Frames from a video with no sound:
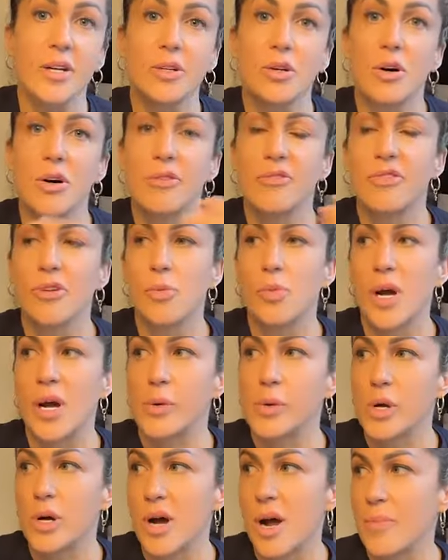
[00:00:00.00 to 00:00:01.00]
had gone from
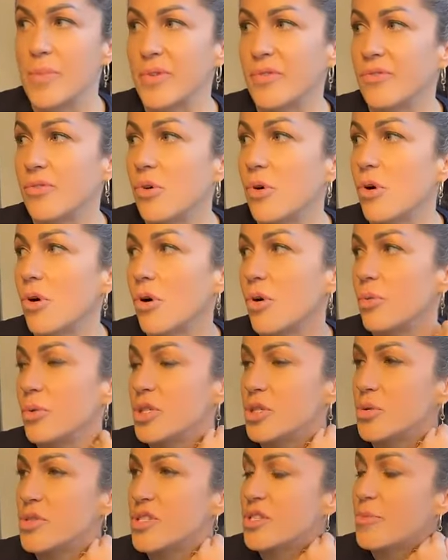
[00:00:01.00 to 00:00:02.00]
where we were at before,
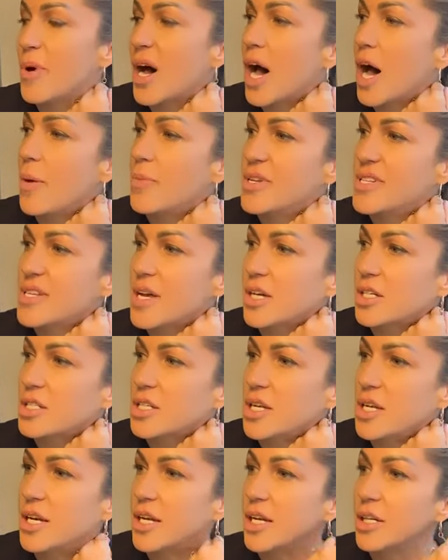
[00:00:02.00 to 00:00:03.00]
which was the Bahamas
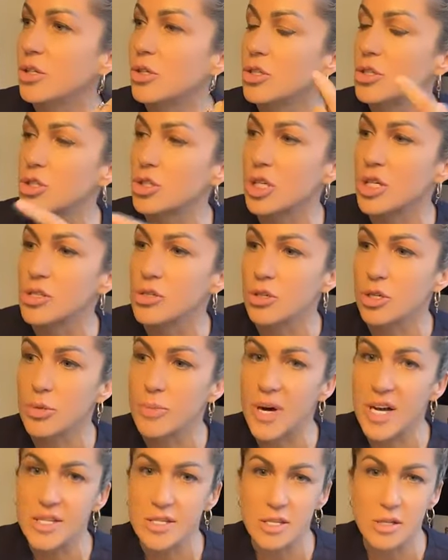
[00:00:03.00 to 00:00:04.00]
actually, and he'd gone straight through to
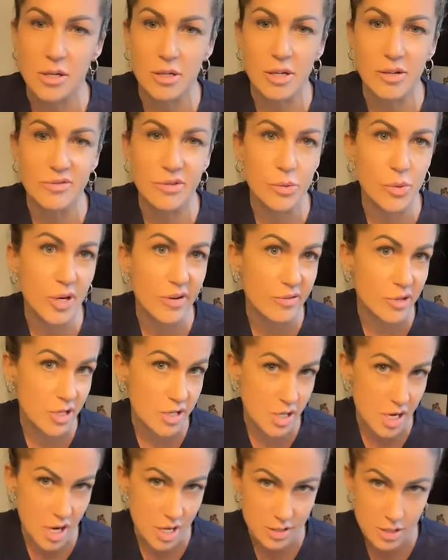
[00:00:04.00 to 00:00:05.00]
Barcelona for whatever
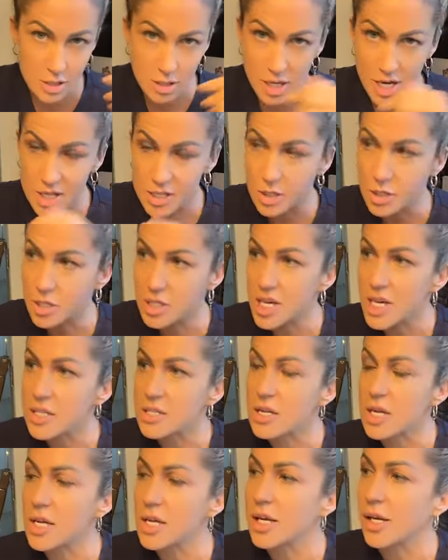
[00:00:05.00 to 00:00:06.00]
reason. He had something, he had to do that,
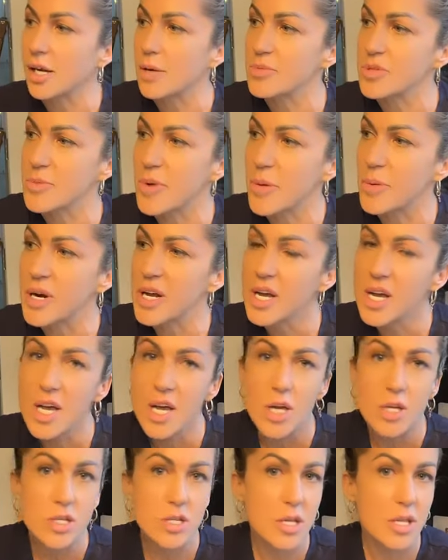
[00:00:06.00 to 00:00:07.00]
so he didn't come to Melbourne.
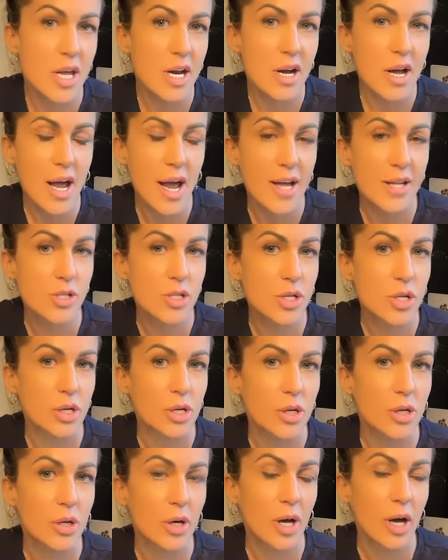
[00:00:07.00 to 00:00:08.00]
So then I had
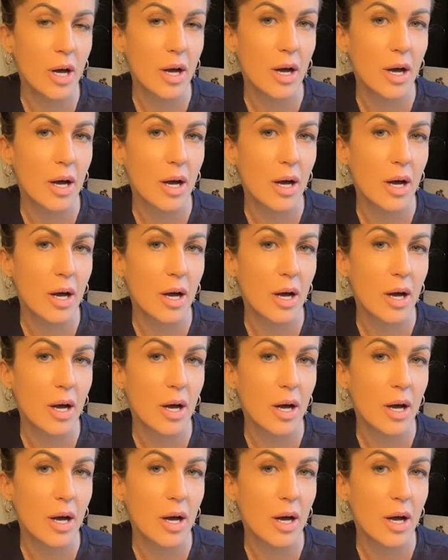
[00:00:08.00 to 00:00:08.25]
to